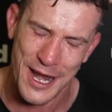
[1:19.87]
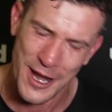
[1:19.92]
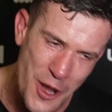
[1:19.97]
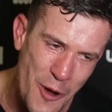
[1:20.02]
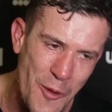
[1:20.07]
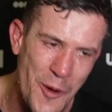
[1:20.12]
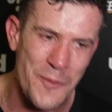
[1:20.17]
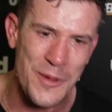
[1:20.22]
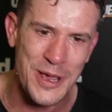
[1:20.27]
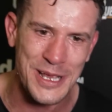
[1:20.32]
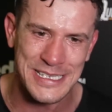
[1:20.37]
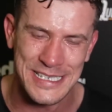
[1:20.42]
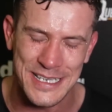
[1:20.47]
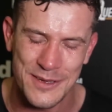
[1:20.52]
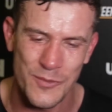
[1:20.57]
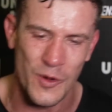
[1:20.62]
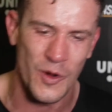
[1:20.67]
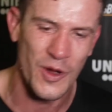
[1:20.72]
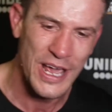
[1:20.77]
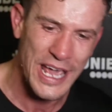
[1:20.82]
I know I'm hurting
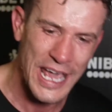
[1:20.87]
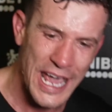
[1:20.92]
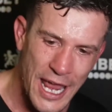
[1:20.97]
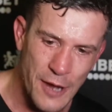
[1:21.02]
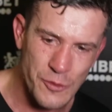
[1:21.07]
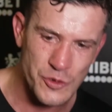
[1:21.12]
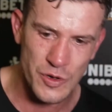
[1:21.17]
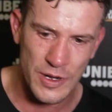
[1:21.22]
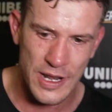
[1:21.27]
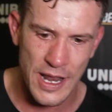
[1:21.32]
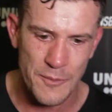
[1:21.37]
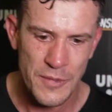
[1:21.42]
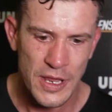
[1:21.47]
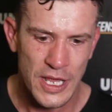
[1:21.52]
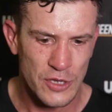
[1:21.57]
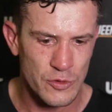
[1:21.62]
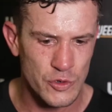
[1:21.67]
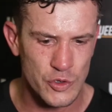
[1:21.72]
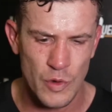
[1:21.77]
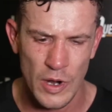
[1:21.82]
him, but it was one of them.
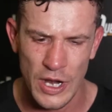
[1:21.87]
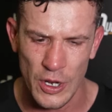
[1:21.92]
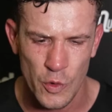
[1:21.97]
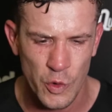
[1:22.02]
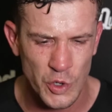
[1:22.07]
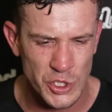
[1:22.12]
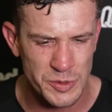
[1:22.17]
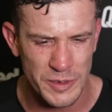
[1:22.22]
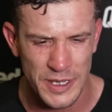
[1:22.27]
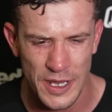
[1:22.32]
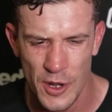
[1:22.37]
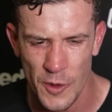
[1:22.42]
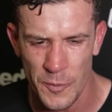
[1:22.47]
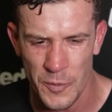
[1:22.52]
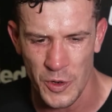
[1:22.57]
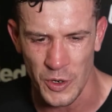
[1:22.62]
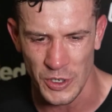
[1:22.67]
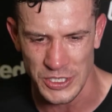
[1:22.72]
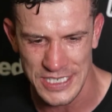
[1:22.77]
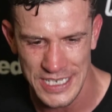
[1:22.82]
There was one I caught him with an
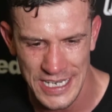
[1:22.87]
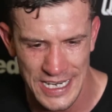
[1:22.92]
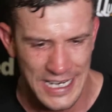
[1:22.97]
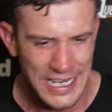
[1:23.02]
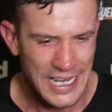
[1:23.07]
uppercut.